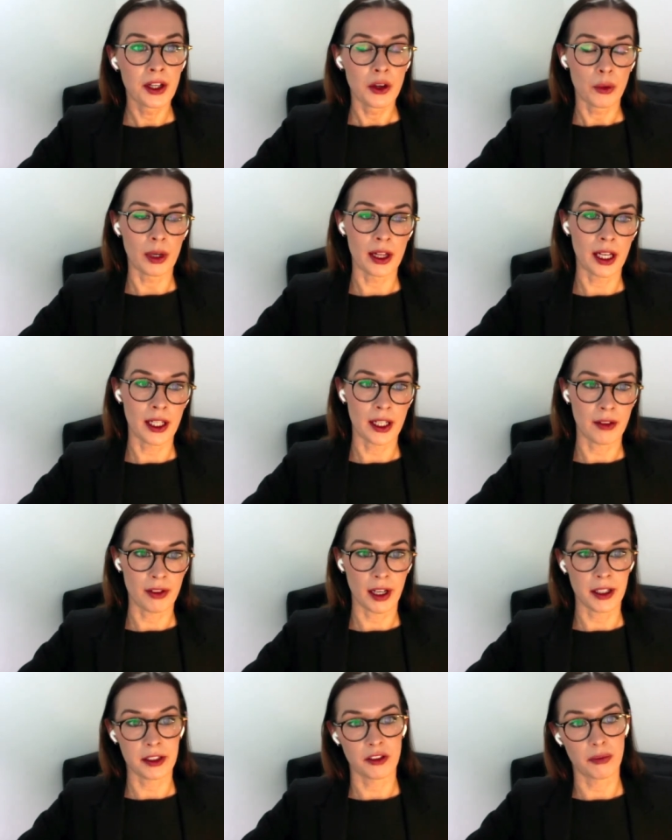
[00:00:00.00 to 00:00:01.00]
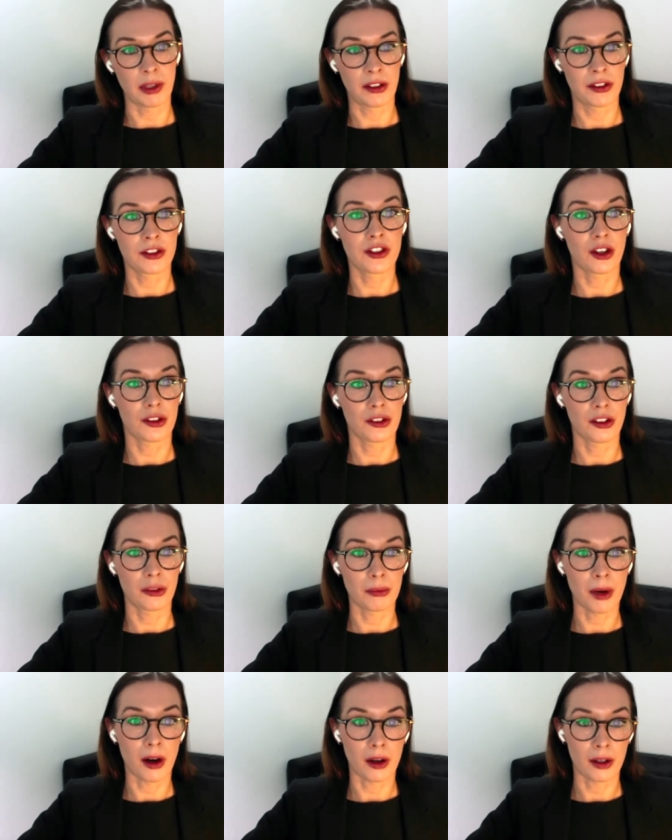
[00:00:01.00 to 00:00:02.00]
We then have that of Mr Justice
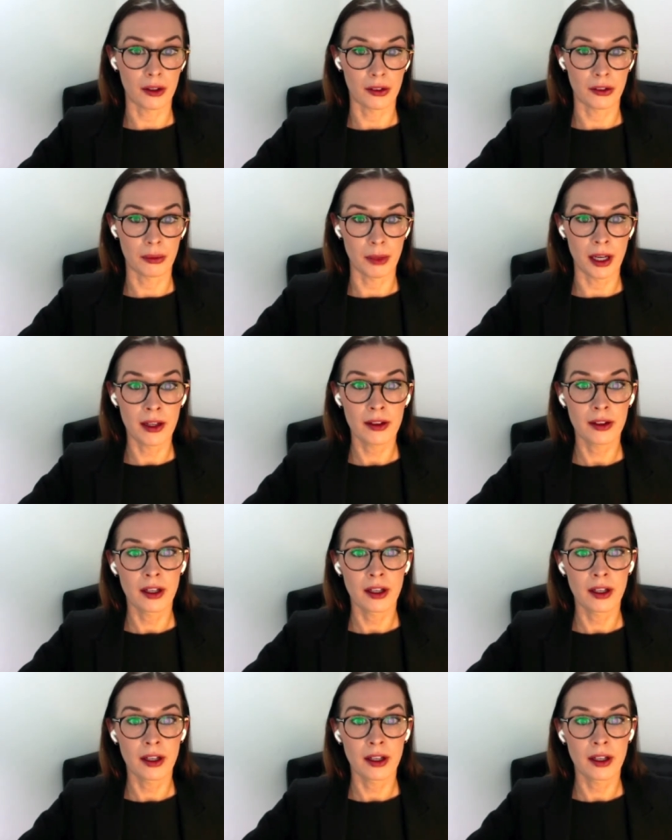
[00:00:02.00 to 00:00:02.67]
Marcus Smith